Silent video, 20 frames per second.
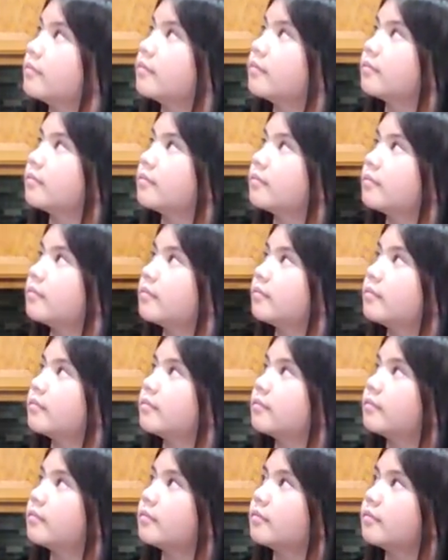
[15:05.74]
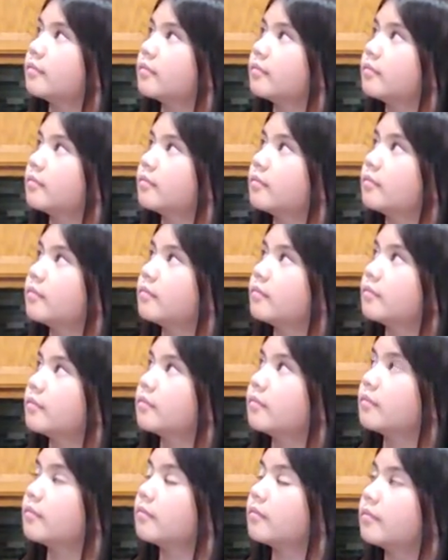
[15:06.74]

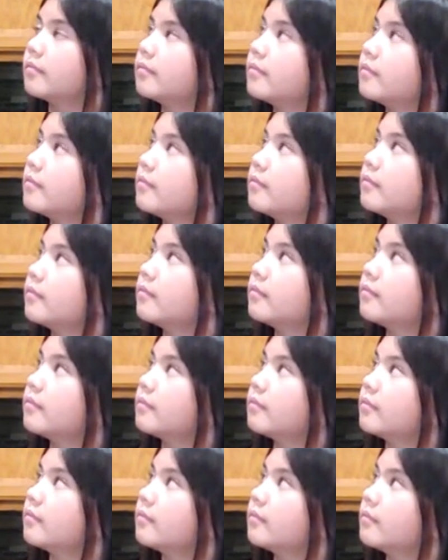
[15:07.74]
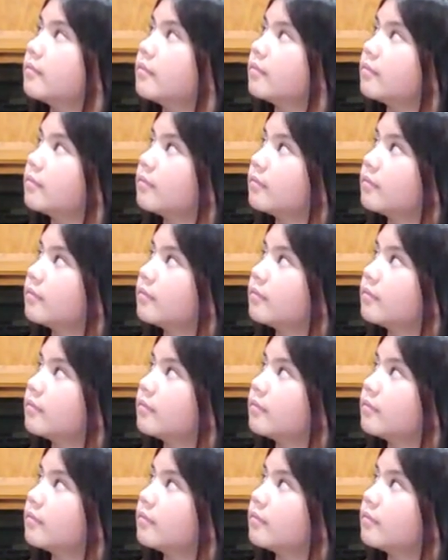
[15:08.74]
No words are spoken by the person on screen.